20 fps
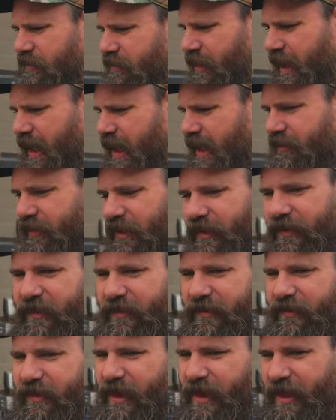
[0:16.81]
grass on
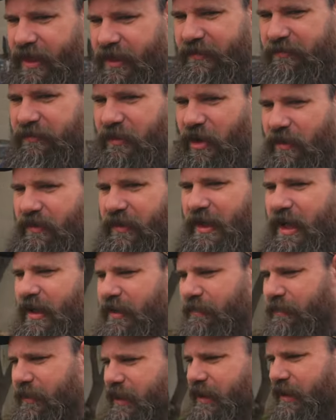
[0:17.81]
this side mowed
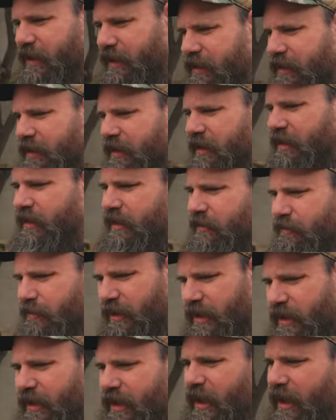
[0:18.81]
down a bit,
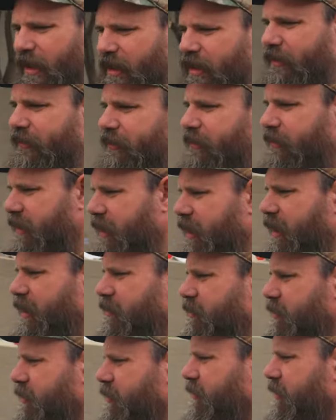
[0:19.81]
but I also
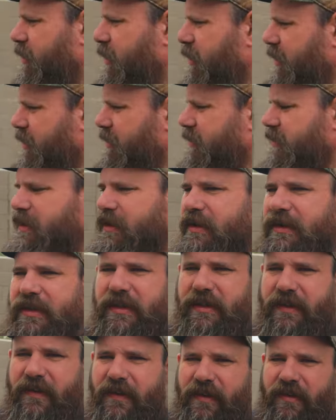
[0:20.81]
need to get
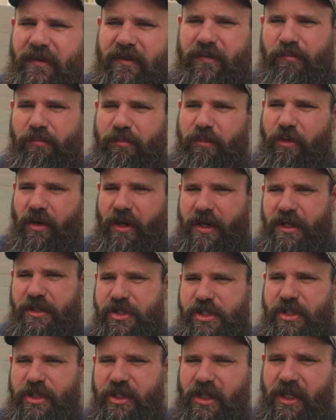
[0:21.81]
this
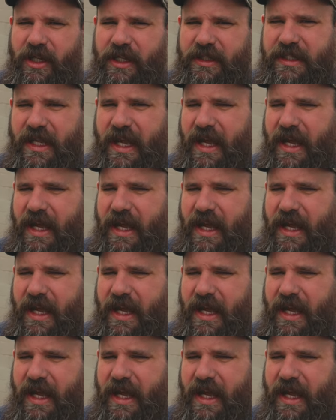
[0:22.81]
brush cut